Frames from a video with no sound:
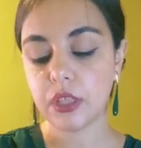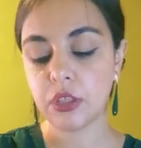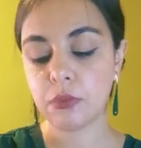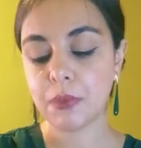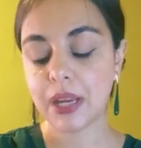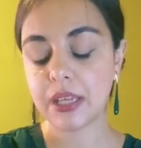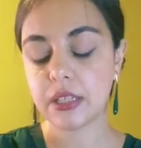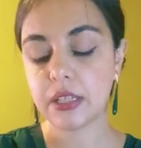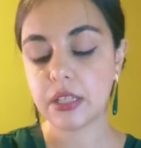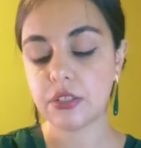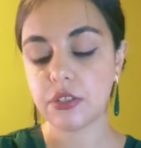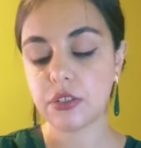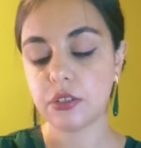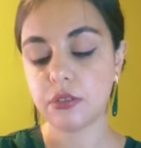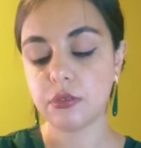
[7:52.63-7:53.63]
you might need
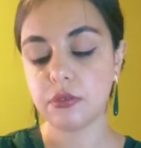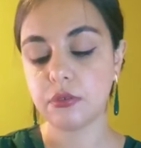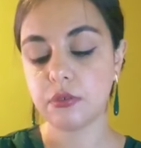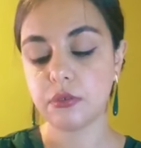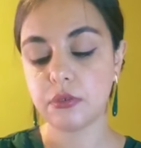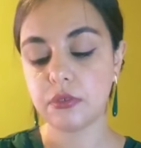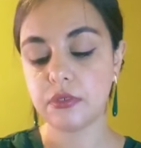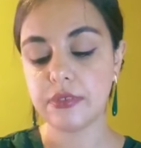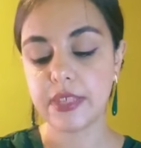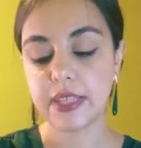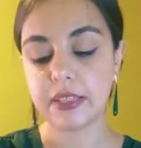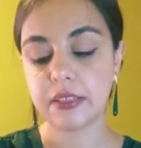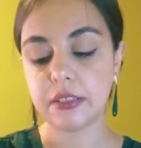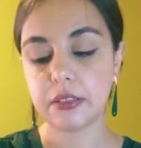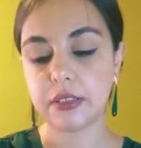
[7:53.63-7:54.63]
to dig
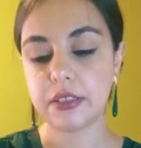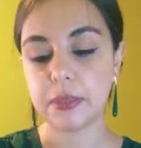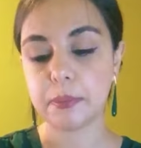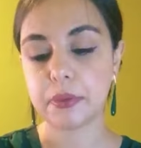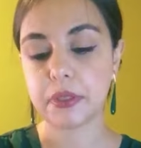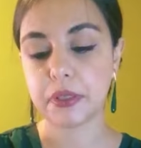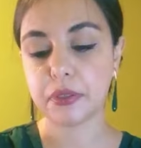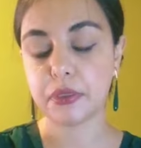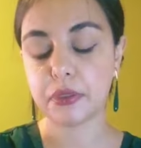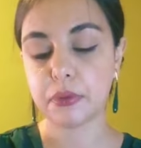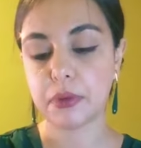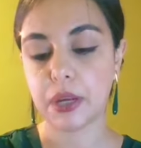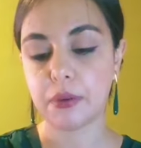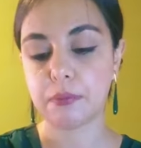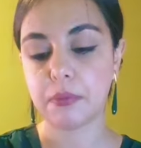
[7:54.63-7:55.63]
a little deeper
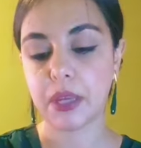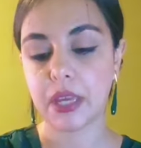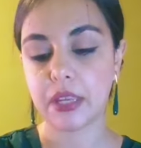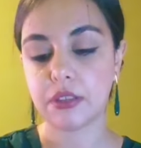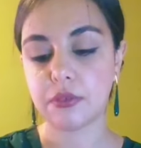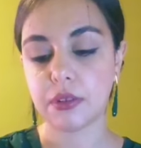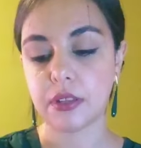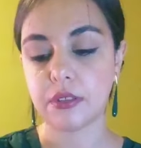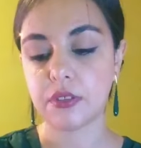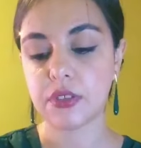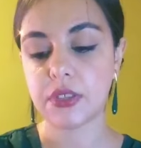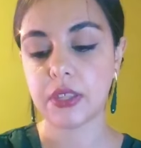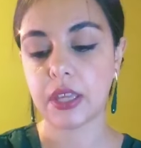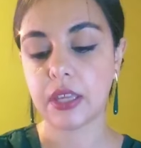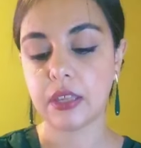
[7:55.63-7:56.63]
throughout May to
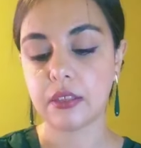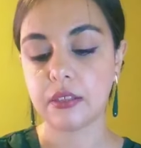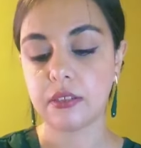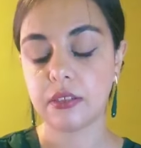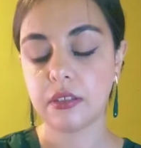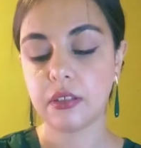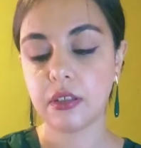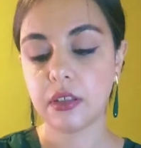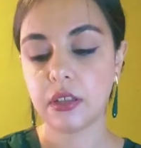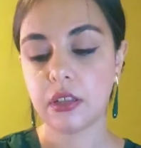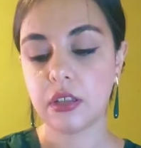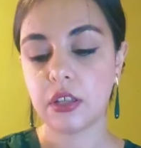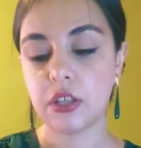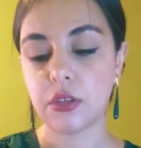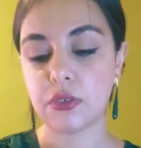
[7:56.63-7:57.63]
understand
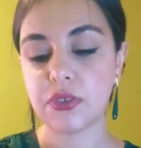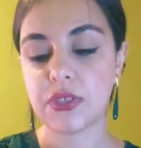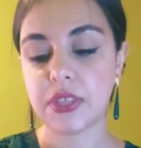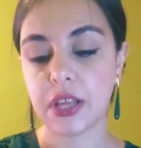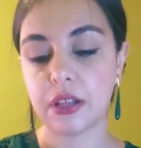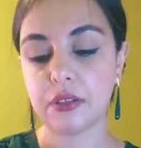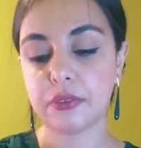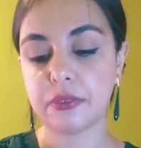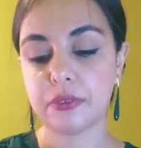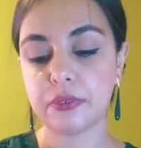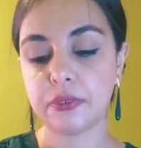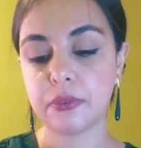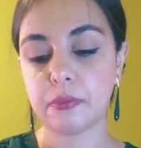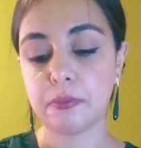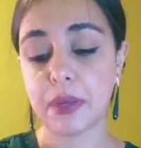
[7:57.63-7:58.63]

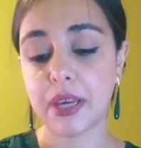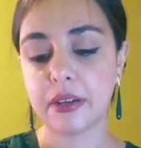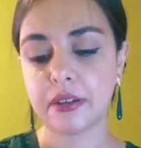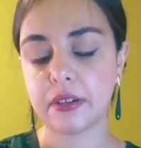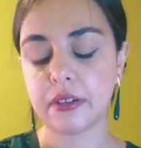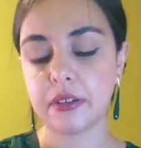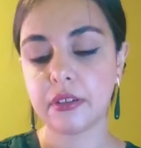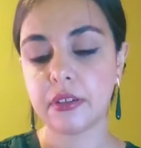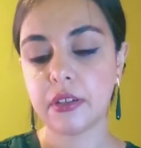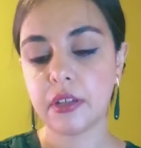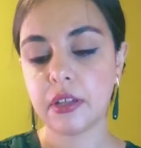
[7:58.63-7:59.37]
yourself better